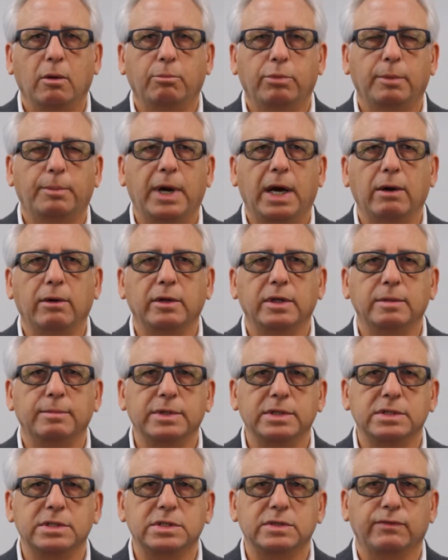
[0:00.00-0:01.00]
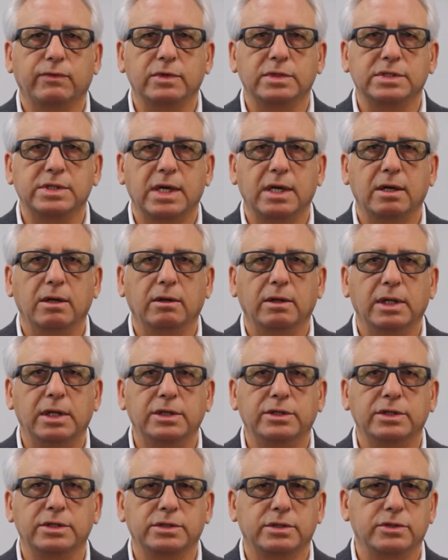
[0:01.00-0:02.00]
preparing the business for sale.
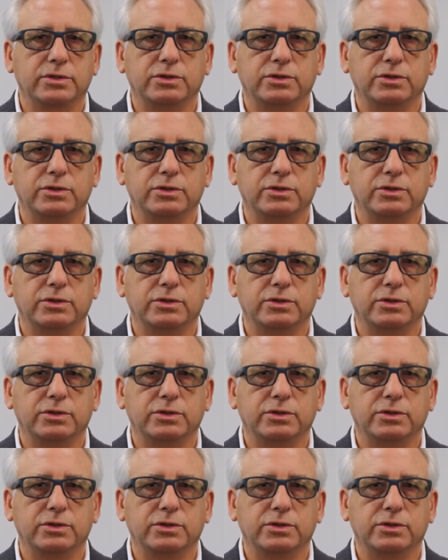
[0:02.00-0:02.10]
He just